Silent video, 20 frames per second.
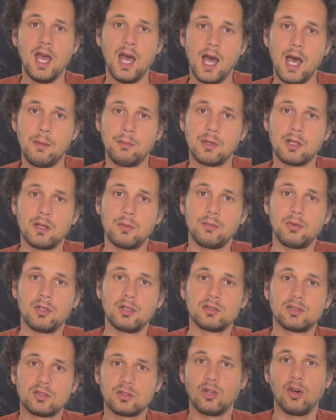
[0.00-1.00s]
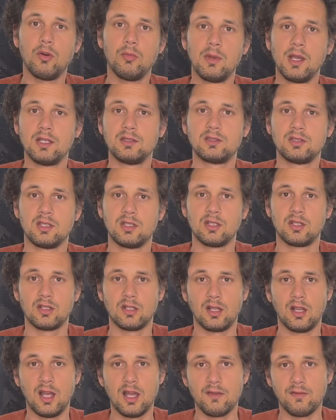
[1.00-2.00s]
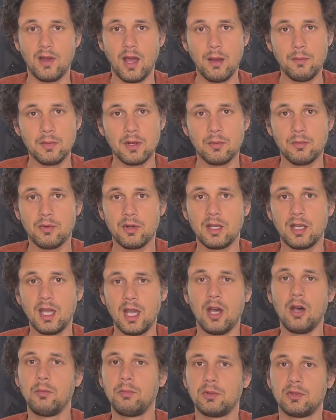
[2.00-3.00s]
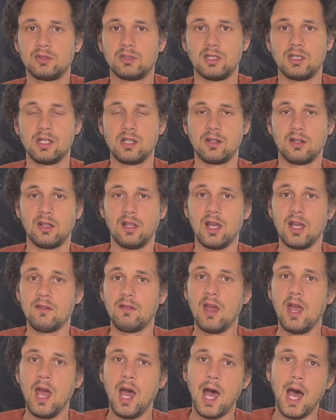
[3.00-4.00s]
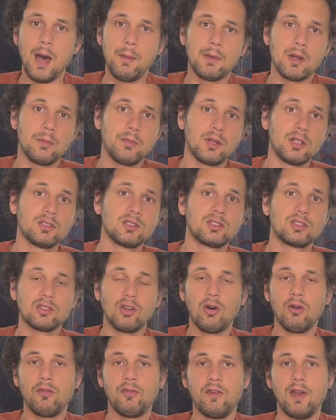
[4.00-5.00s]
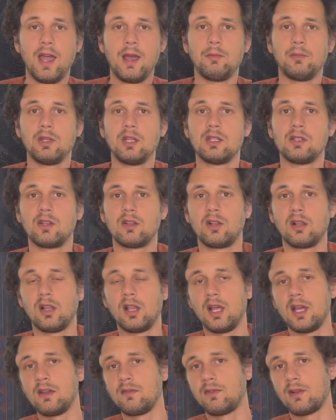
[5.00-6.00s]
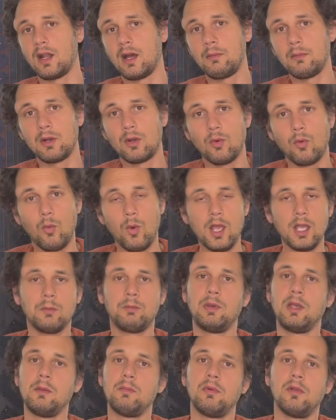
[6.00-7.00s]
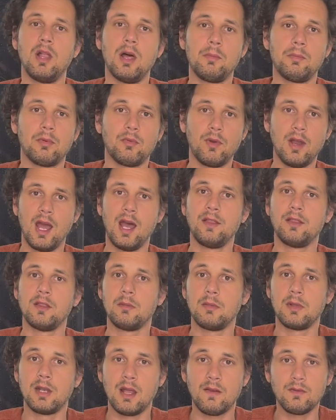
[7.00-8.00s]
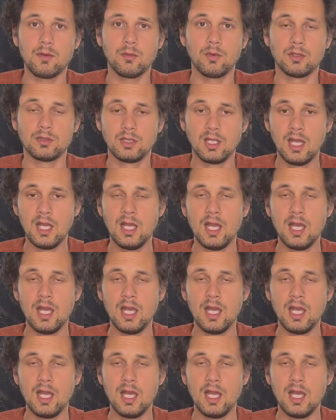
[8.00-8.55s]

I'm going to bring soulmates into their life. I'm going to bring helpers into their life. I'm going to bring soul family into their life and I'm going to wake people up around them and everyone.